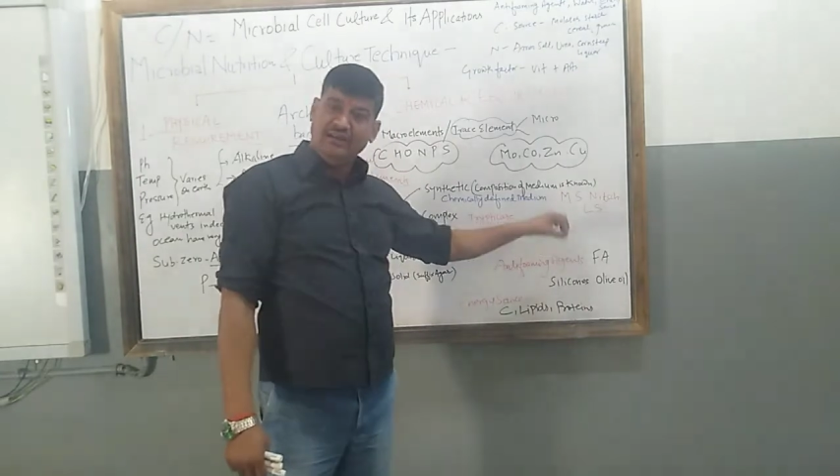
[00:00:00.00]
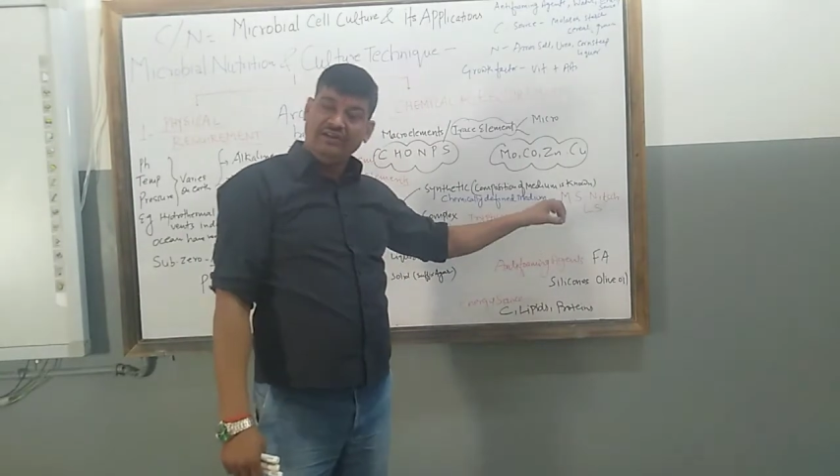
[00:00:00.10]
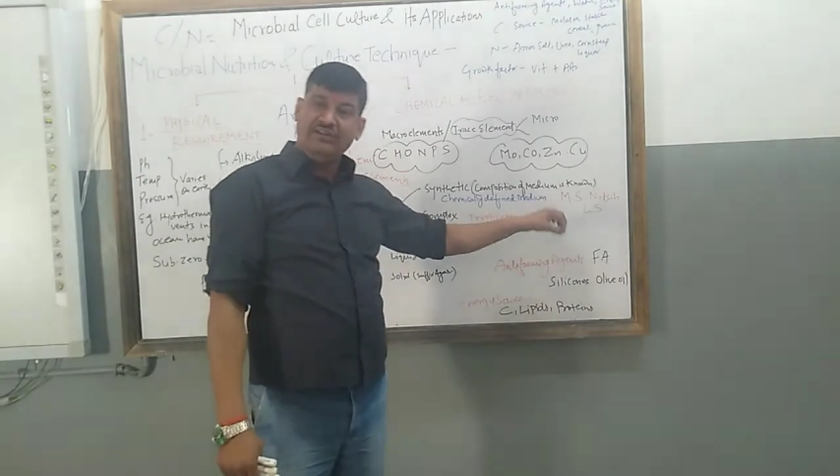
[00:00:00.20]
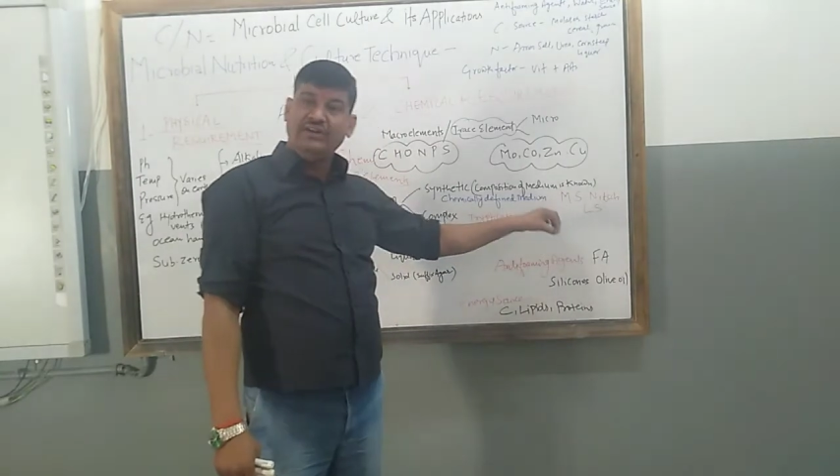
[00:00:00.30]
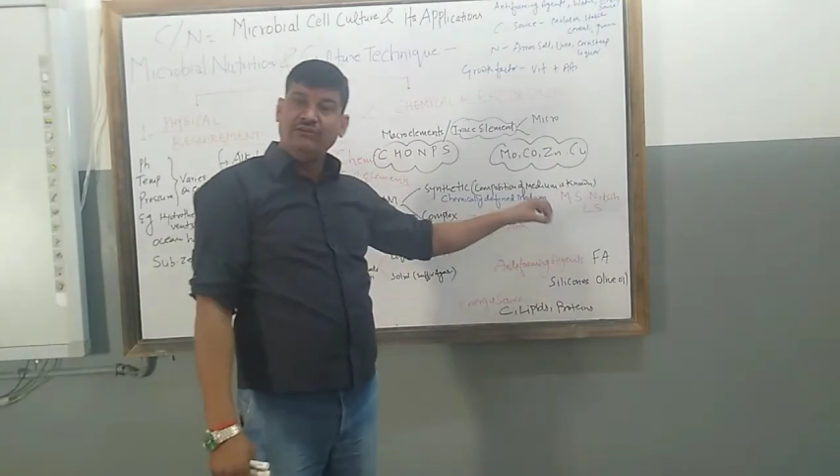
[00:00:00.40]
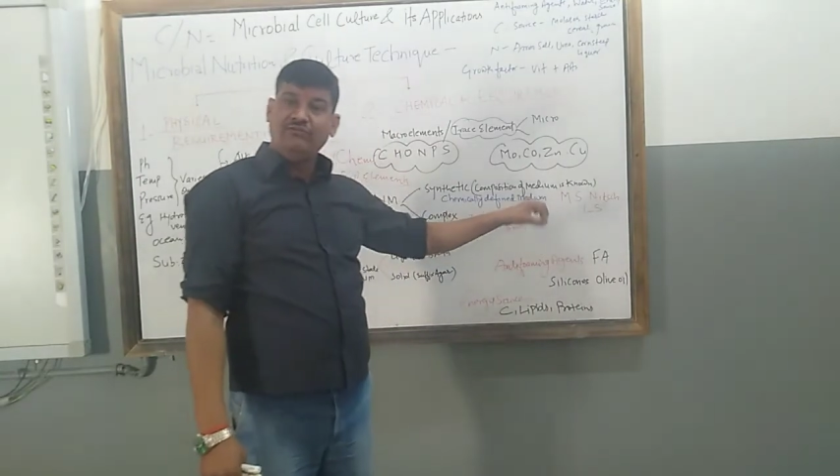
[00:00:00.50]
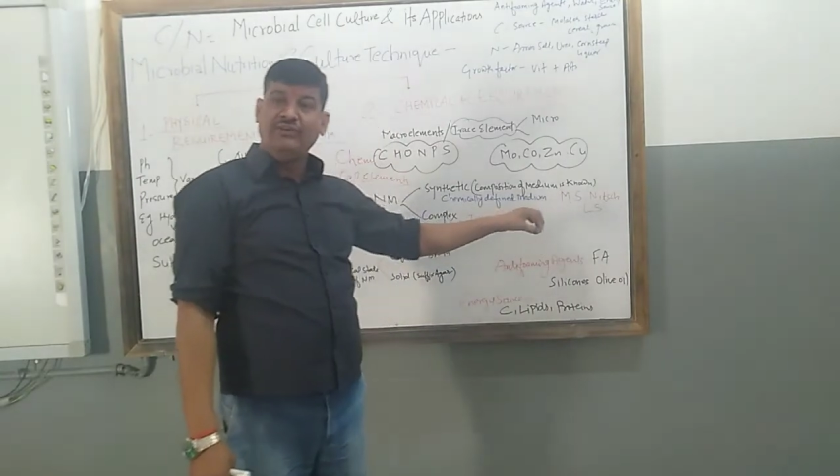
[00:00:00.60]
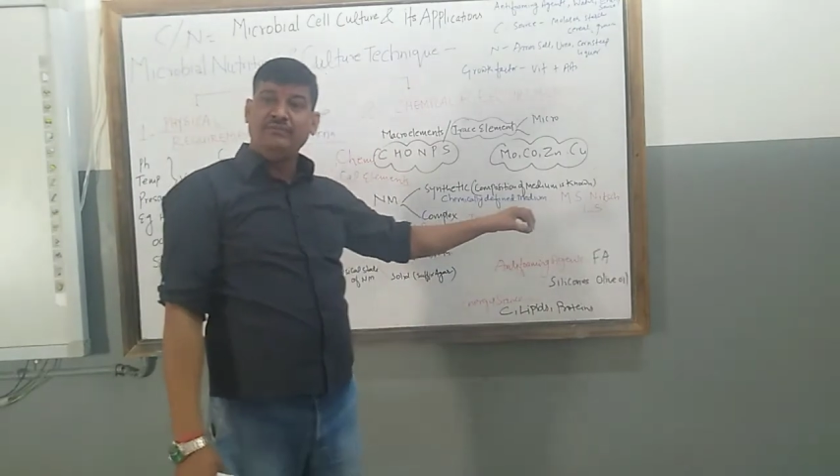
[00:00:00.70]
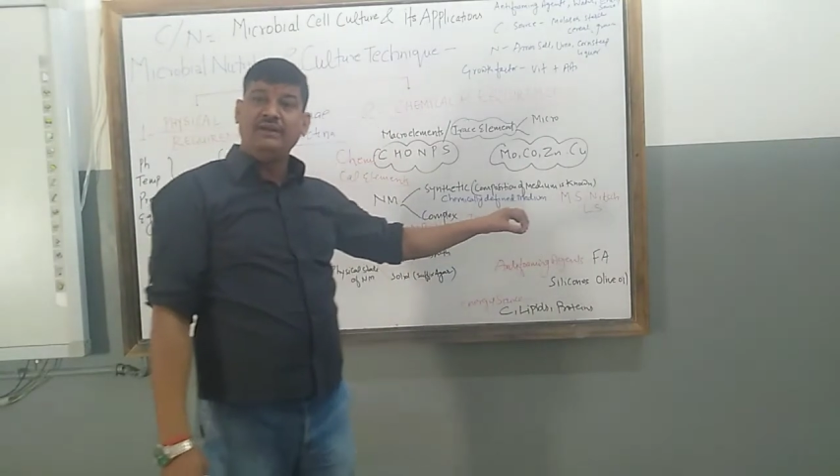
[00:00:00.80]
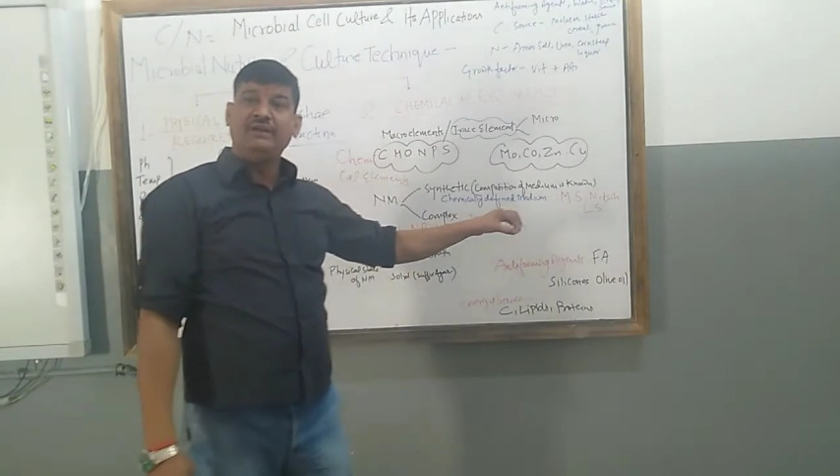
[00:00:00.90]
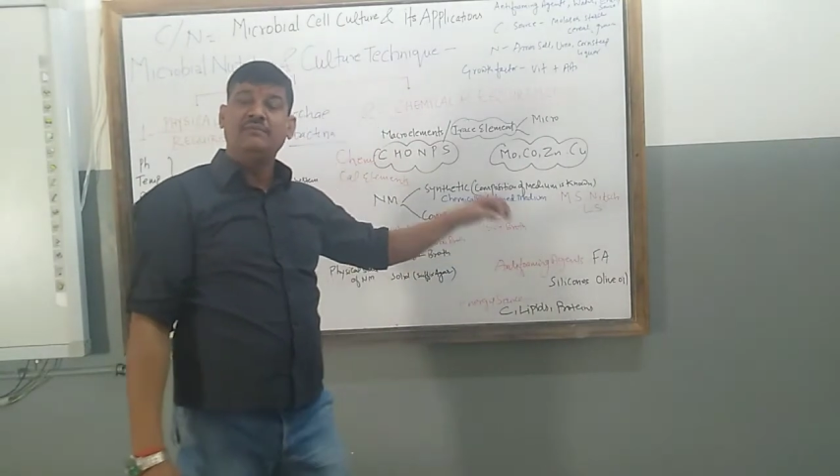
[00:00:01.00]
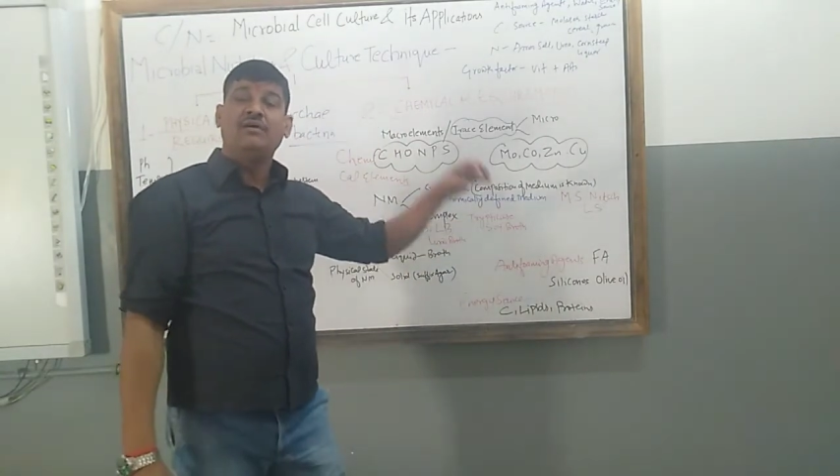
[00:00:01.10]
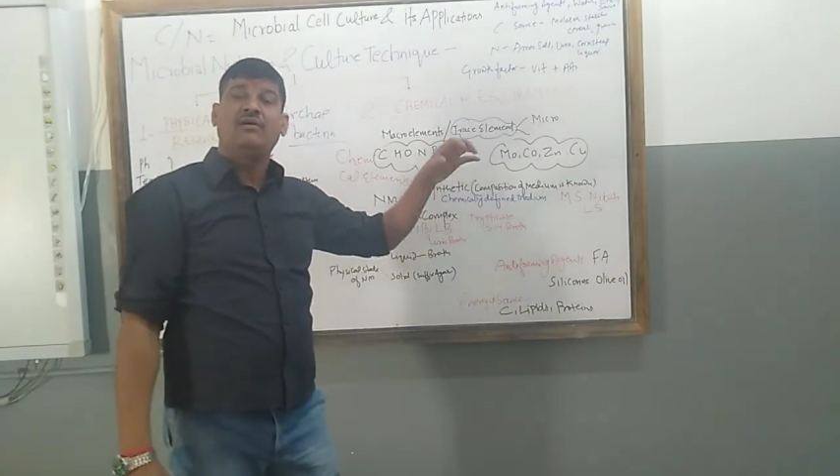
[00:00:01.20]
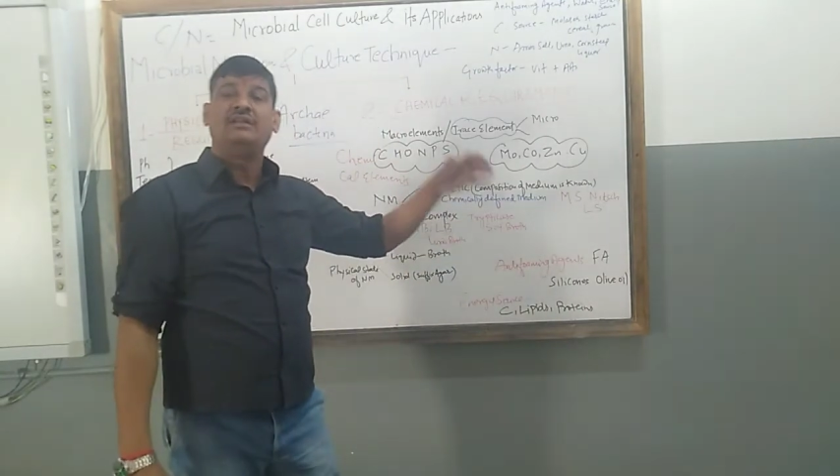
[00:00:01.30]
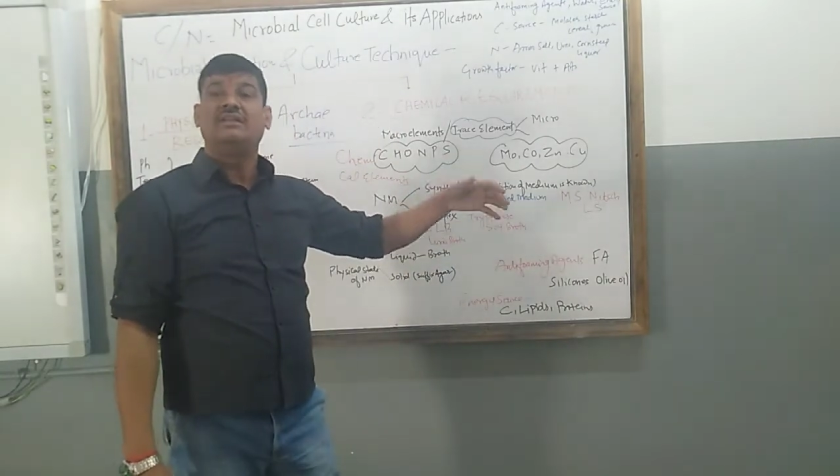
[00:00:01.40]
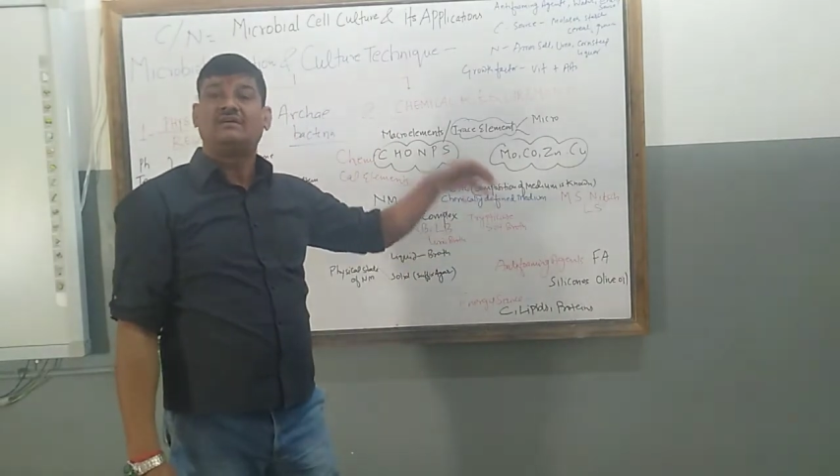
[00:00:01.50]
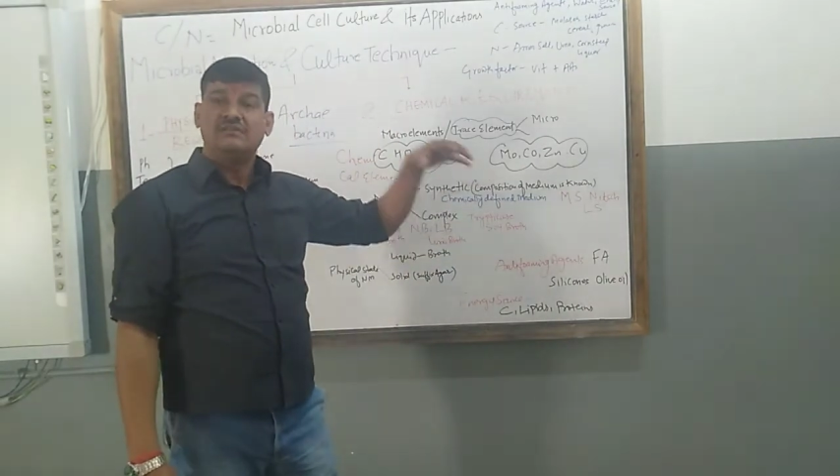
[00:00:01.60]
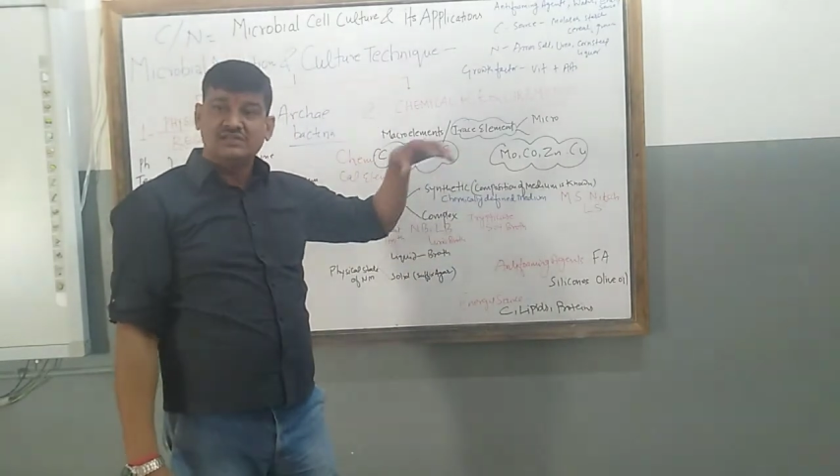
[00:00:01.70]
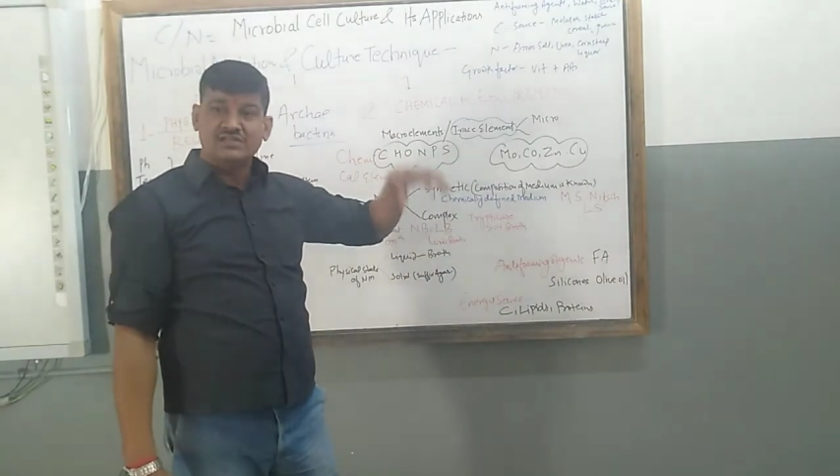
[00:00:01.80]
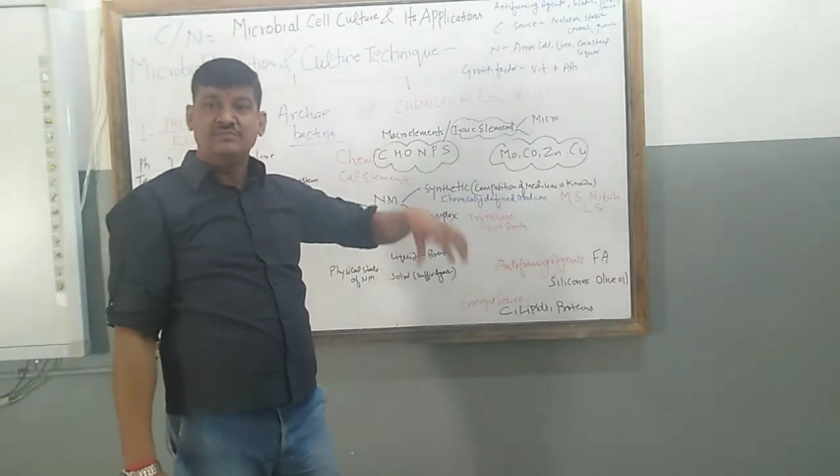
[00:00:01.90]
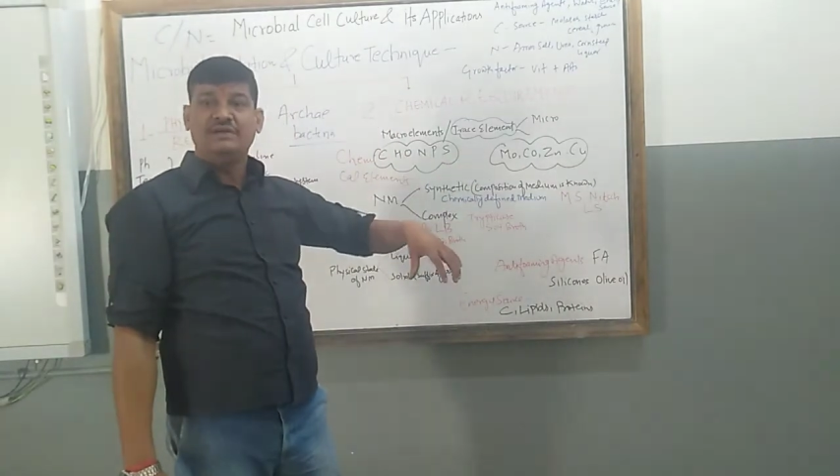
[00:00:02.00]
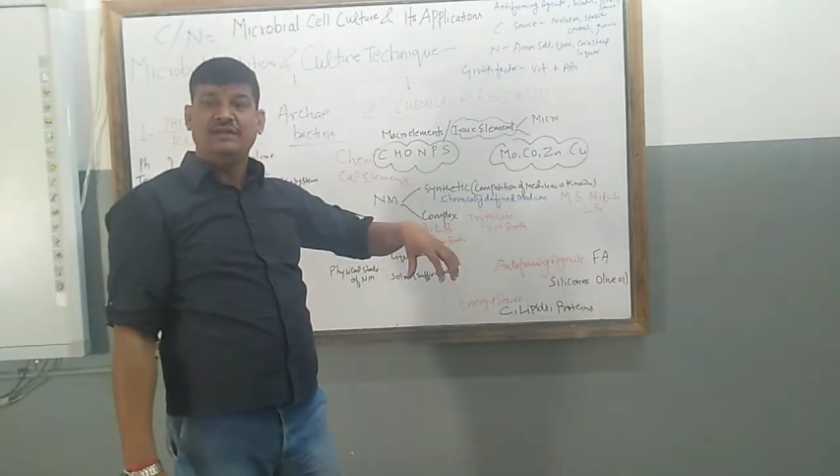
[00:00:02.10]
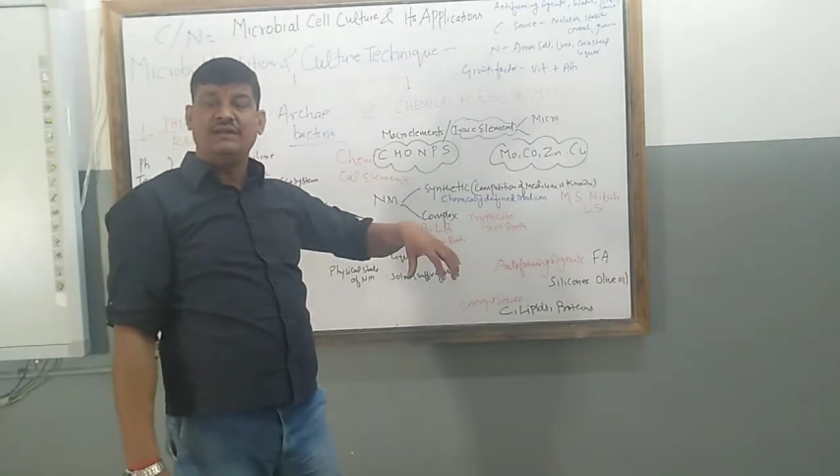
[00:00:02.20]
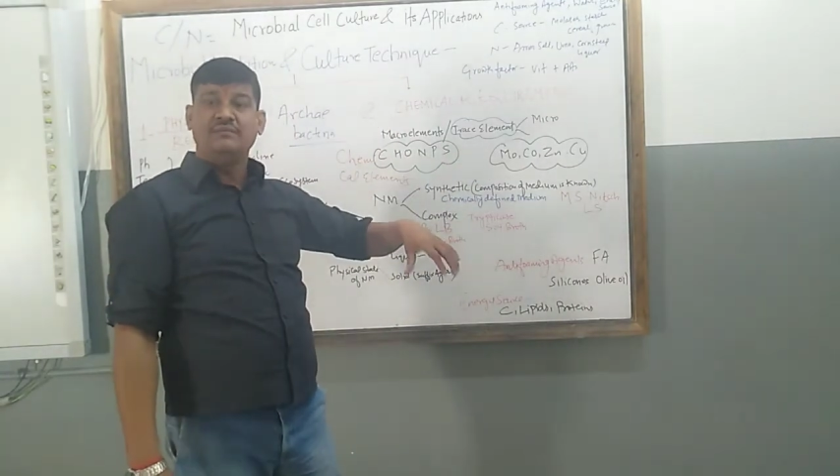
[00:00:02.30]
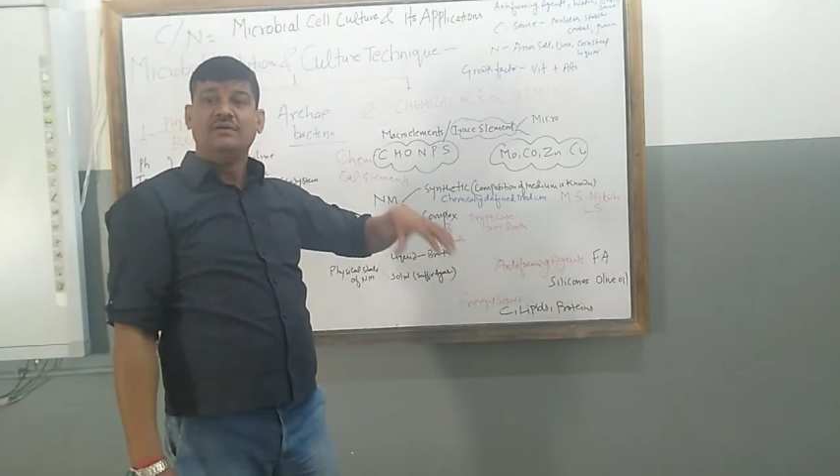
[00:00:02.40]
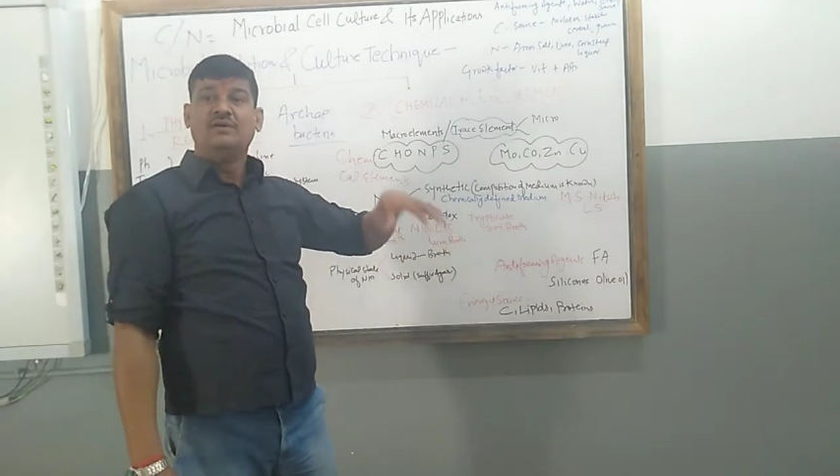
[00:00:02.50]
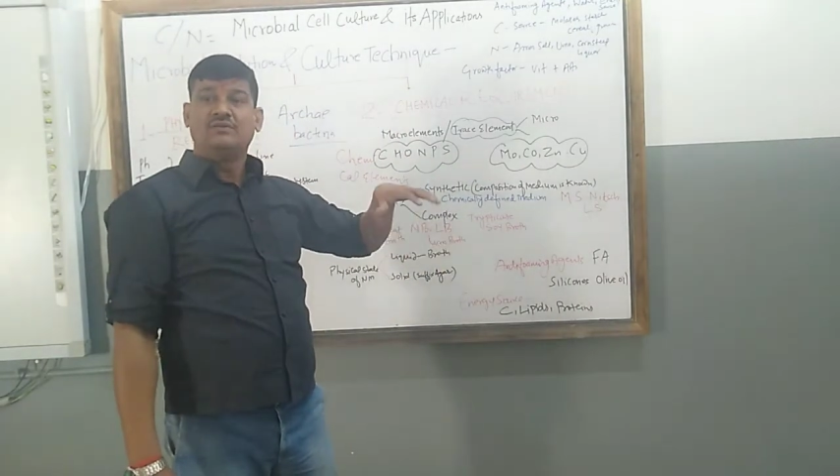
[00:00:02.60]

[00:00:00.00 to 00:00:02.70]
in the nutrient medium or in the culture medium,